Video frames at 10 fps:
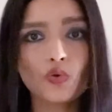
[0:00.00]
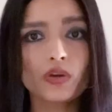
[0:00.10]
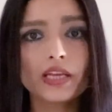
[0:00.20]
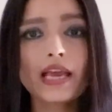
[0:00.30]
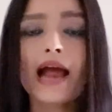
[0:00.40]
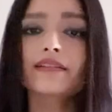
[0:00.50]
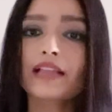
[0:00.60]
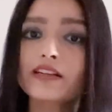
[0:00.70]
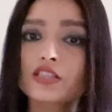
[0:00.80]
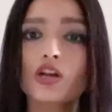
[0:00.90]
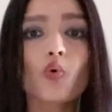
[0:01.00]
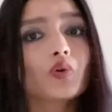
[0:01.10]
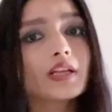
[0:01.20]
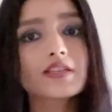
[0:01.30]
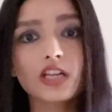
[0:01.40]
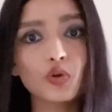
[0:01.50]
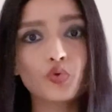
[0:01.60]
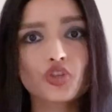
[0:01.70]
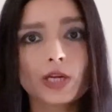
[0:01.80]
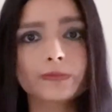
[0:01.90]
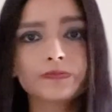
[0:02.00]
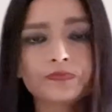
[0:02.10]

only, and that's the only solution.